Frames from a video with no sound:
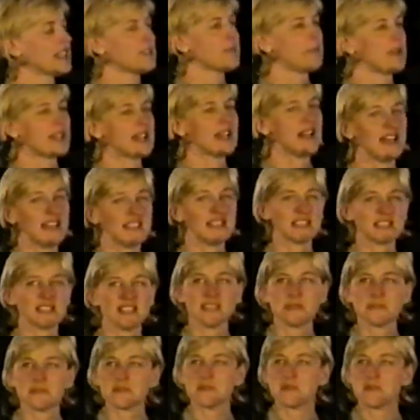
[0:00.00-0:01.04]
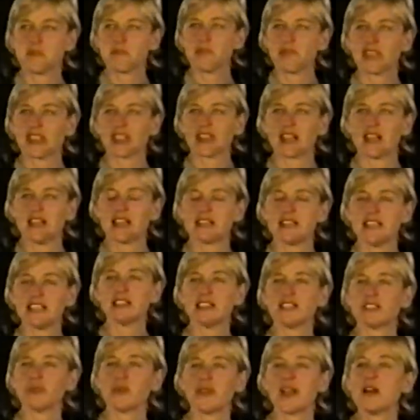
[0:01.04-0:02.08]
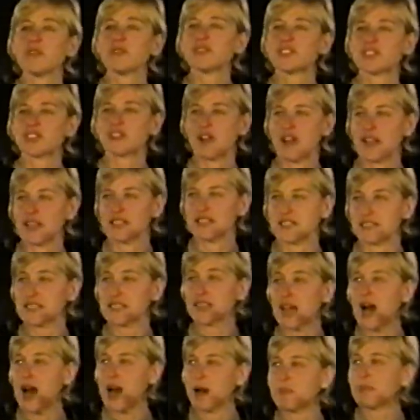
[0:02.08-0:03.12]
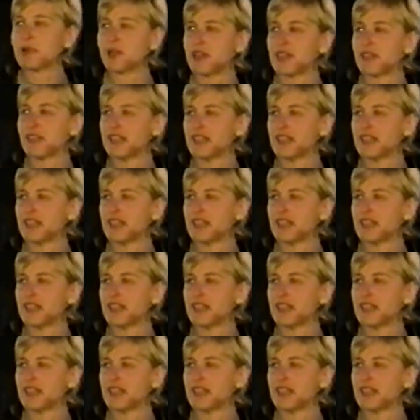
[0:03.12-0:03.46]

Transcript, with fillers: It's because this is what I was trying to stop.